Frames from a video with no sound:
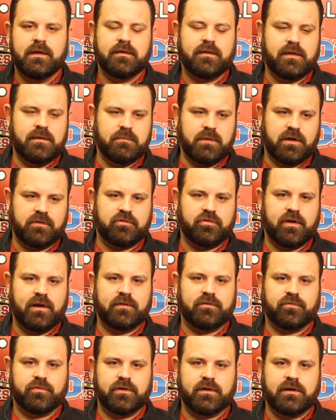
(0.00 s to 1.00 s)
Keemon
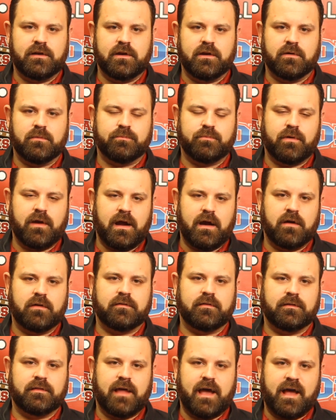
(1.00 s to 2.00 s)
transferred in here prior
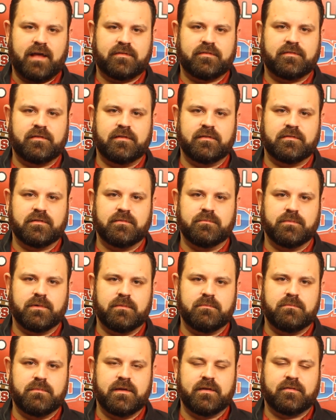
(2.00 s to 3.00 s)
to last season,
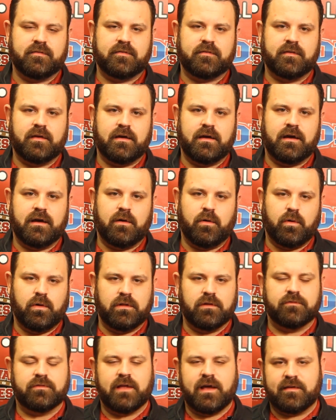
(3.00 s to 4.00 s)
but missed
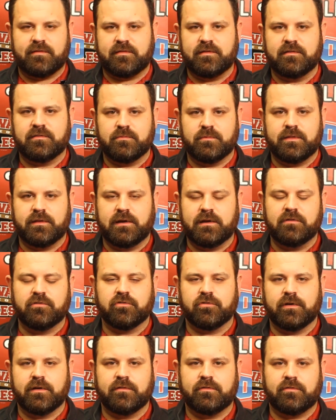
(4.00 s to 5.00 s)
all of last season with an
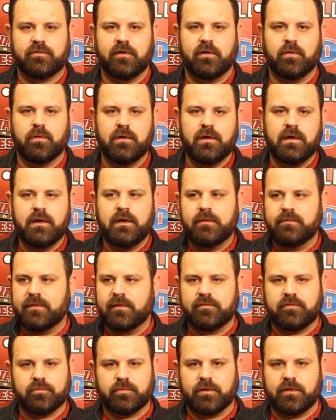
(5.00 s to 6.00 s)
injury. So
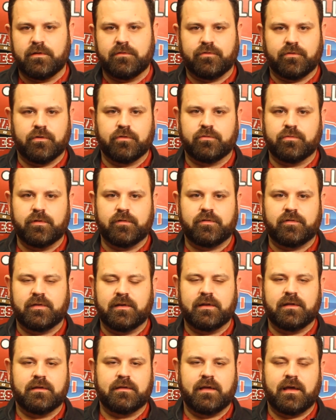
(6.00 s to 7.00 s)
this is really the first we've
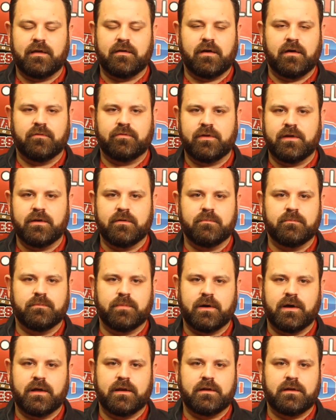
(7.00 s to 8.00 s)
seen of him.
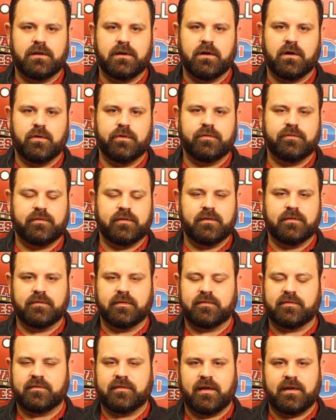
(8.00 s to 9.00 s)
But is
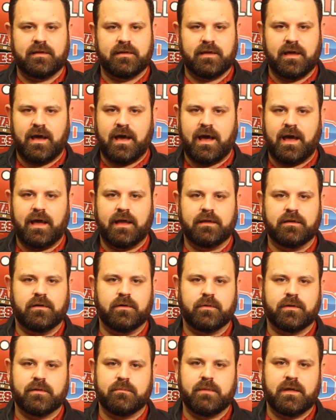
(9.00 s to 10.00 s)
a steady guy.
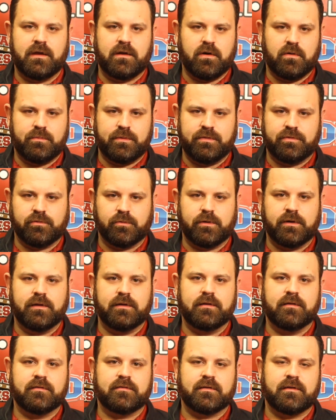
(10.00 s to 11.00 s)
Can make open
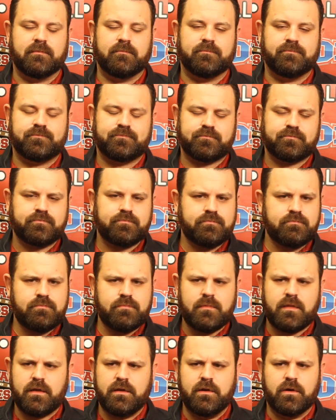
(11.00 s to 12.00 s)
threes and
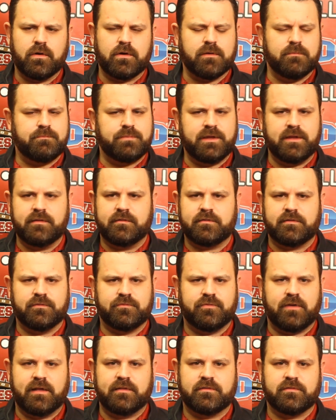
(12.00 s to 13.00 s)
competes
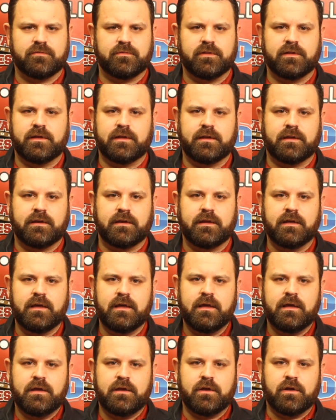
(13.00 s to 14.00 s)
defensively and
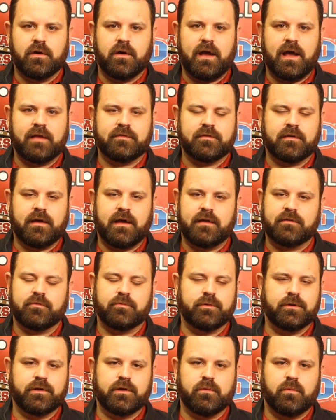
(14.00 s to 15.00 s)
has a
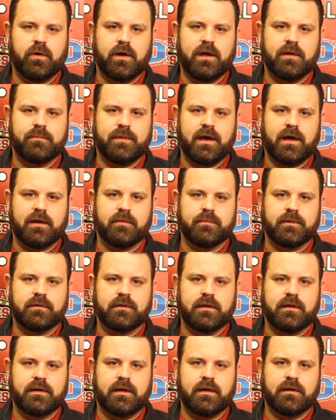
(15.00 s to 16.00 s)
really good way about him
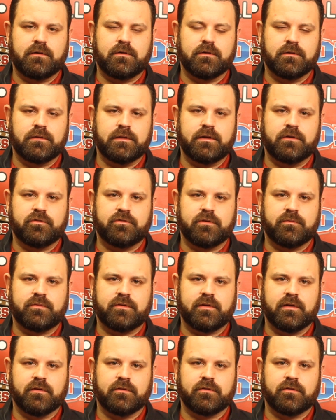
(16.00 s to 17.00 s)
and good leadership
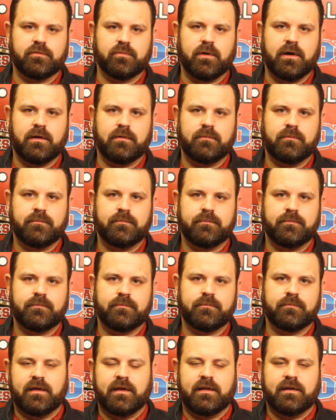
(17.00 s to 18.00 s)
skills as well.
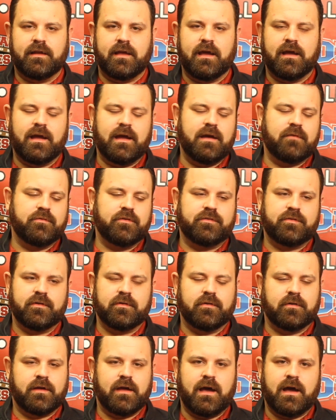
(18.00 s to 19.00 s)
And every
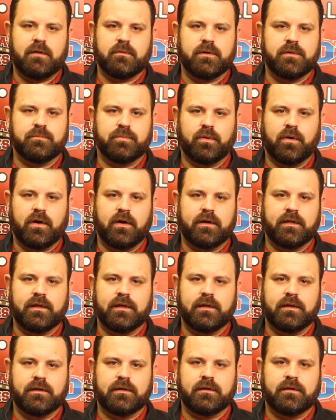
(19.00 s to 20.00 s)
single guy we brought
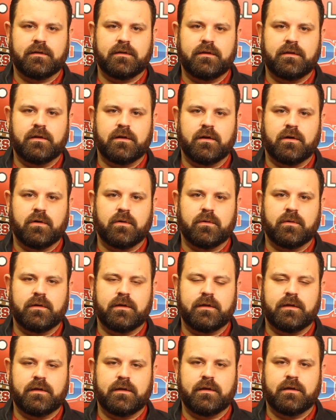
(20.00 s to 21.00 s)
in,
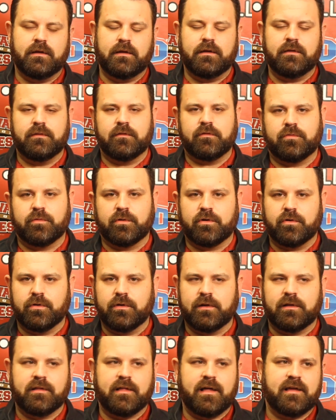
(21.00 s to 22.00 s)
in
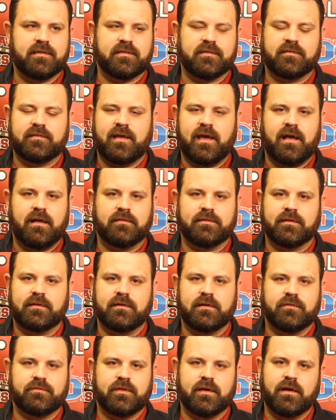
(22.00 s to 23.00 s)
recruiting class is talented
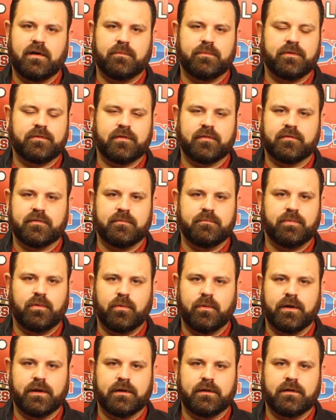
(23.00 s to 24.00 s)
enough to help us at some
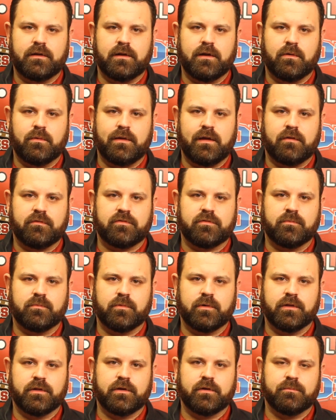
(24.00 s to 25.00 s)
point. We have
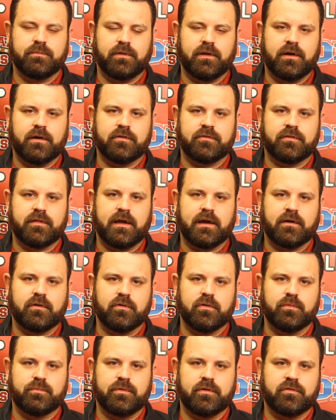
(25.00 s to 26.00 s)
some really good players in that
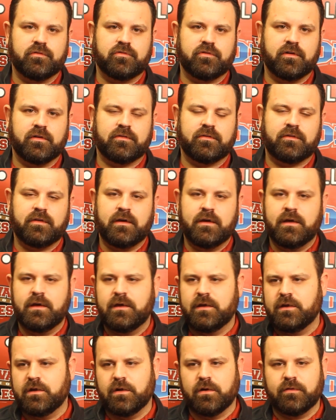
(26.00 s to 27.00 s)
group. There's just,
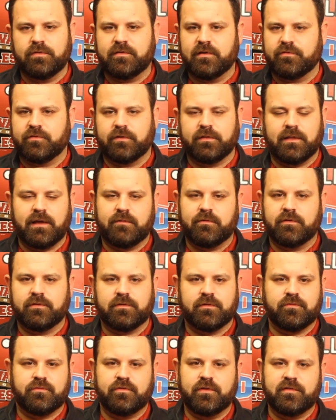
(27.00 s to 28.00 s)
different
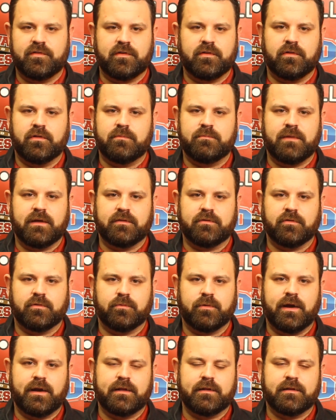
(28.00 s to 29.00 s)
levels of physical and mental
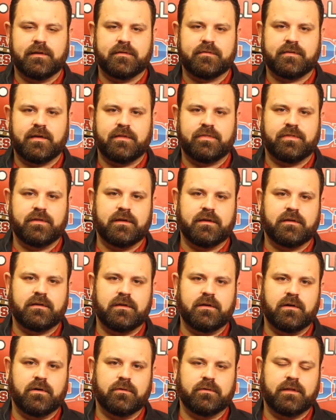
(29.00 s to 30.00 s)
readiness. I think,
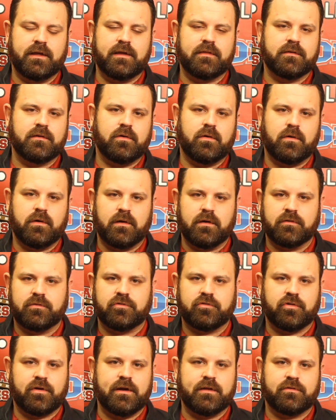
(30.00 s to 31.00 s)
Landon
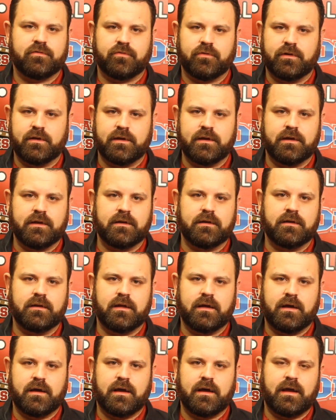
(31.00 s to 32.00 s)
Hawes transferring
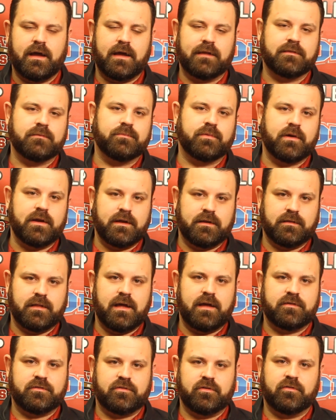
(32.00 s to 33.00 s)
in at the break
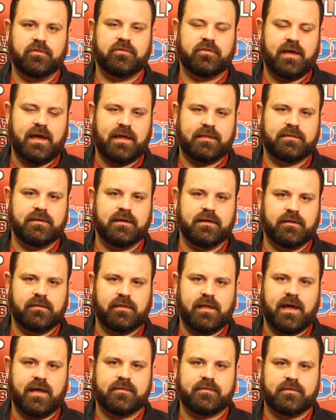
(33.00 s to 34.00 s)
last year, sat the end of
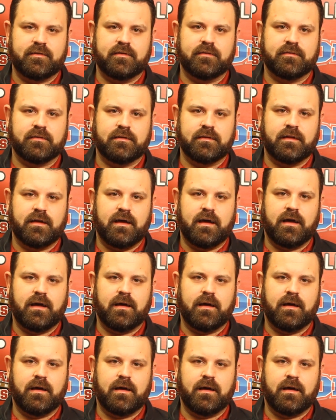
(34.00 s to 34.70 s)
last season.